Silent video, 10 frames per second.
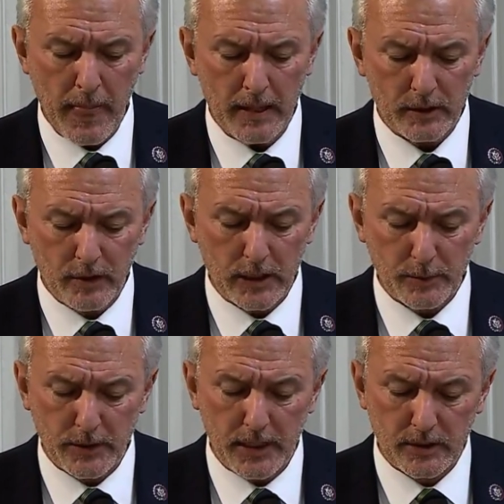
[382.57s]

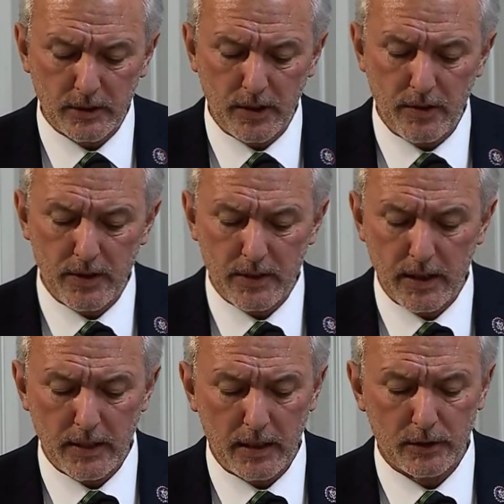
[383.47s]
transportation security
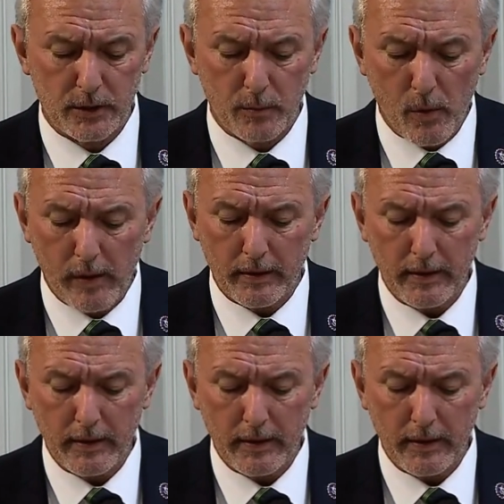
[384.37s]
technology, and more.